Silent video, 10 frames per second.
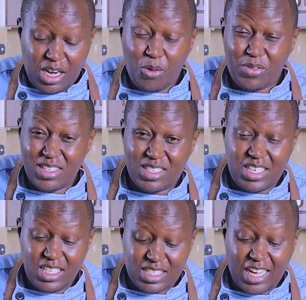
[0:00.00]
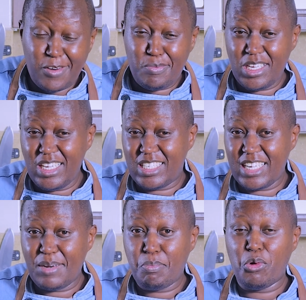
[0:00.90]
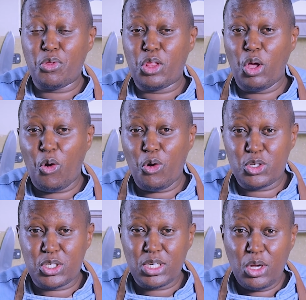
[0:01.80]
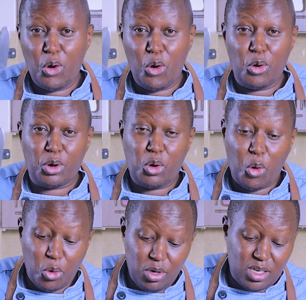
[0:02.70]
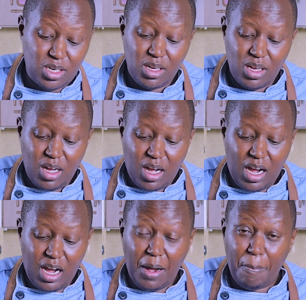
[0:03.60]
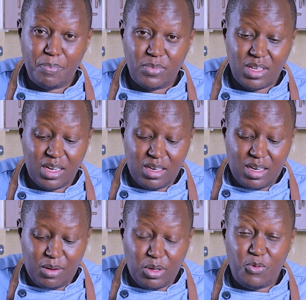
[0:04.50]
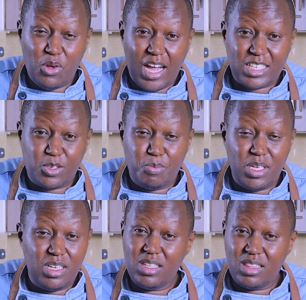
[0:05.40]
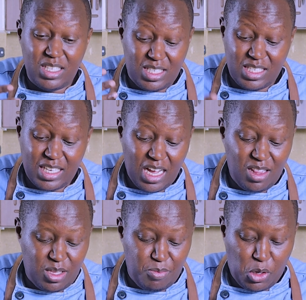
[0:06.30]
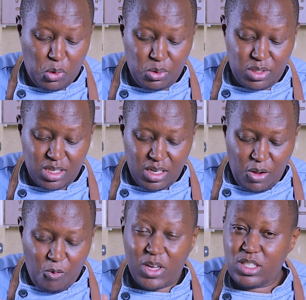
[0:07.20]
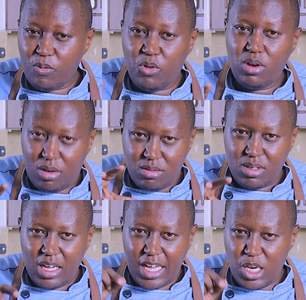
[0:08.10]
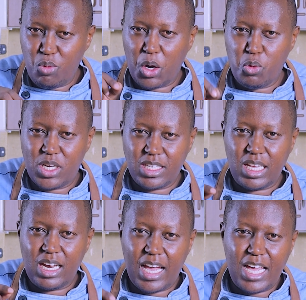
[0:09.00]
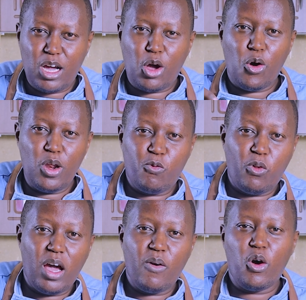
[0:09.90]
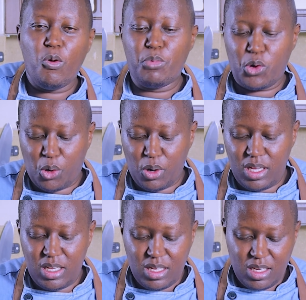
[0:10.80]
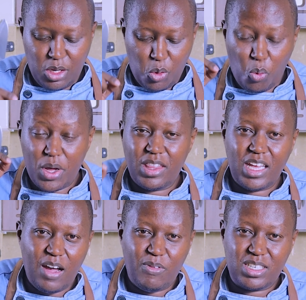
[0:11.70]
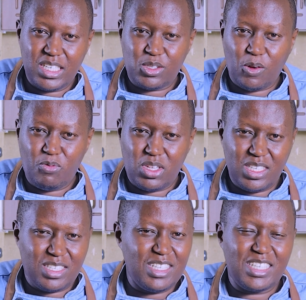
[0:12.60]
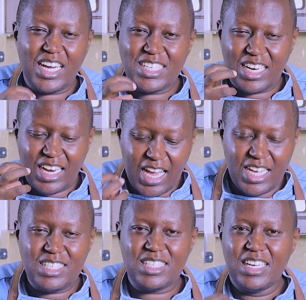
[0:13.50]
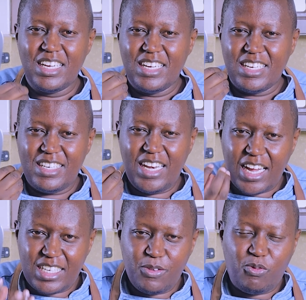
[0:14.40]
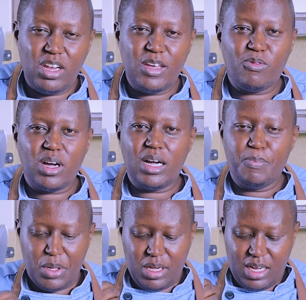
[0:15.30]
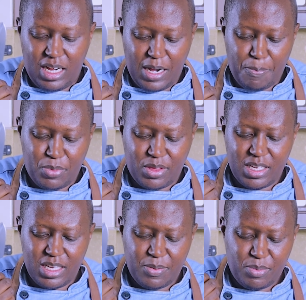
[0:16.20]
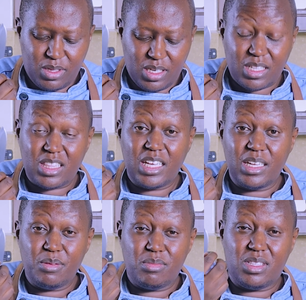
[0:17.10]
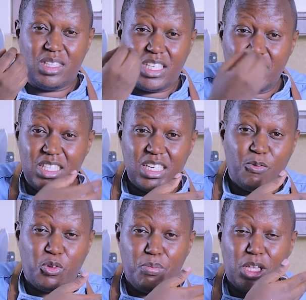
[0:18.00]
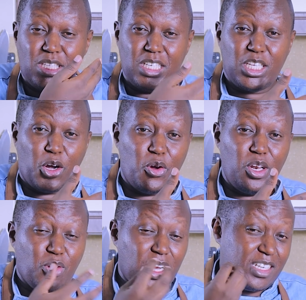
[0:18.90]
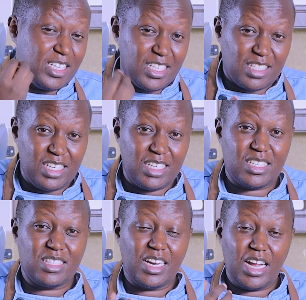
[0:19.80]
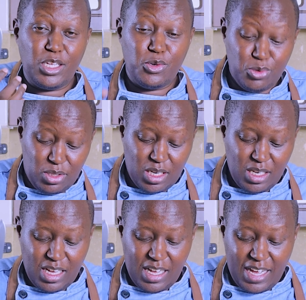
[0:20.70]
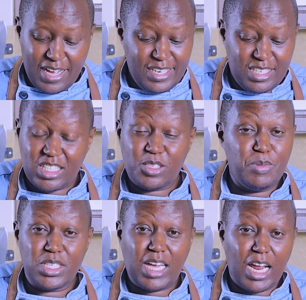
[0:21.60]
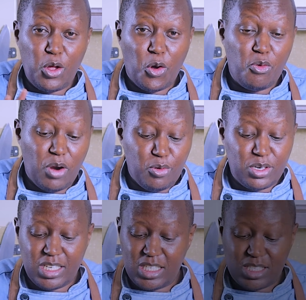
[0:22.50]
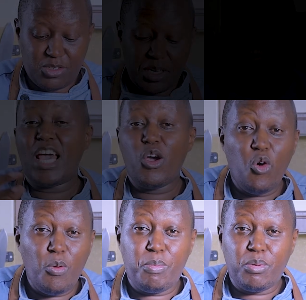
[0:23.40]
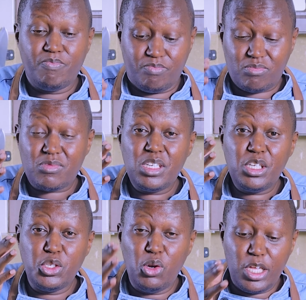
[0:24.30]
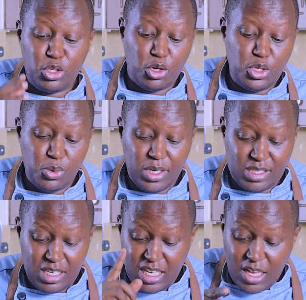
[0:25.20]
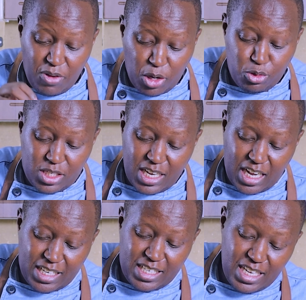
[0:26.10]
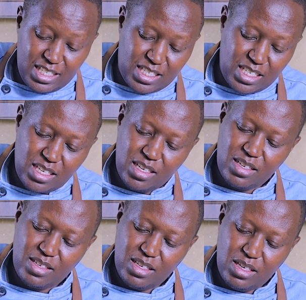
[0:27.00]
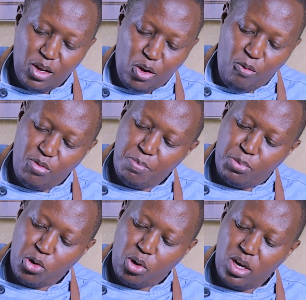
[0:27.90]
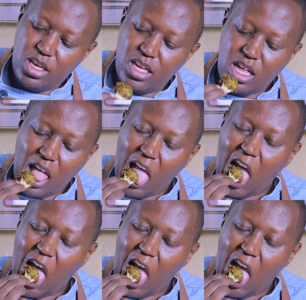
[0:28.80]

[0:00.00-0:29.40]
Now this dish can be eaten both hot or cold. If you ask me, this is healthy because, first of all, anyone who doesn't like cauliflower or broccoli, when they have a taste of this, it has a nice nutty flavor. The ginger from the ginger oil, you can taste it that I used, and it's basically all round and it's great. And I hope you'll enjoy yours. If I could take a taste of the broccoli.